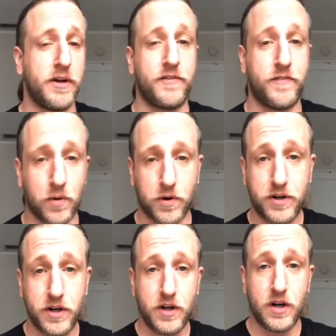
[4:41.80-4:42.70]

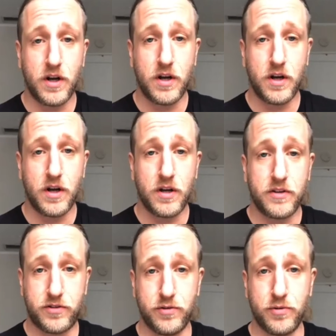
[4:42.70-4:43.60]
afford
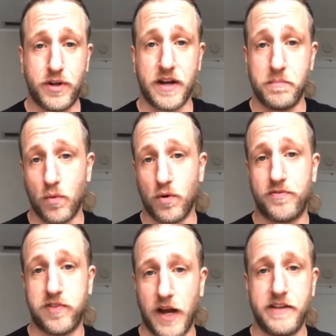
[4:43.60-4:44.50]
to get more
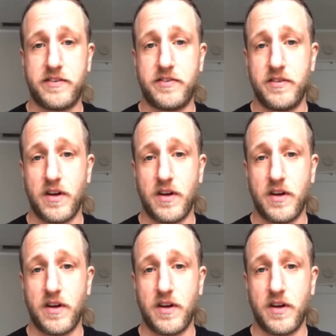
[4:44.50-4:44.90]
flights,